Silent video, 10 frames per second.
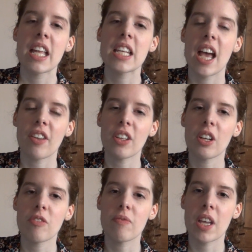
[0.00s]
Now that
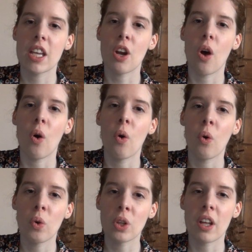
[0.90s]
I've made a
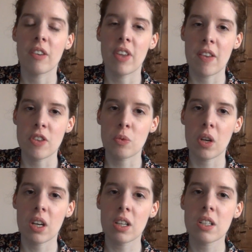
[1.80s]
whole lot of baby
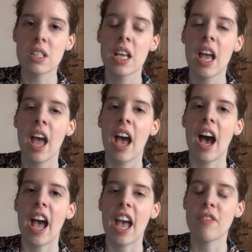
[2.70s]
sweaters,
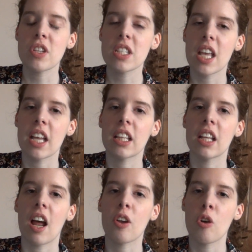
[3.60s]
I have to say
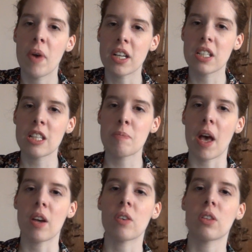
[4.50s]
that I go back to this
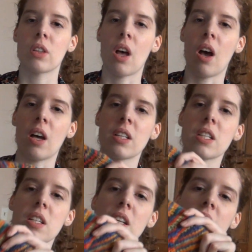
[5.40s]
pattern a
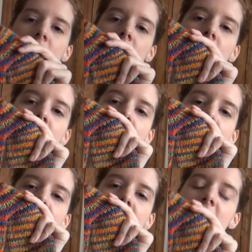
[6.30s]
lot
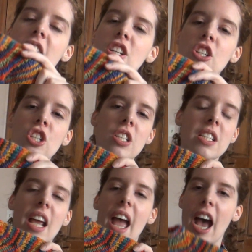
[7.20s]
and I
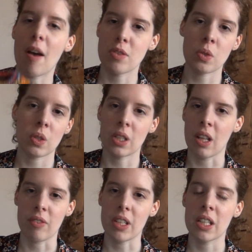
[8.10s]
just absolutely
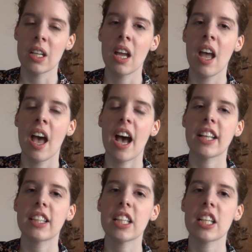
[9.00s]
love it. I
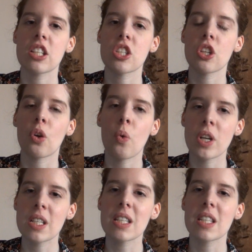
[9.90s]
think it's the
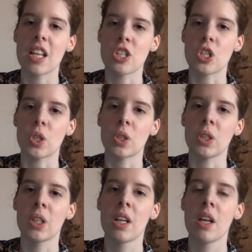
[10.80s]
quintessential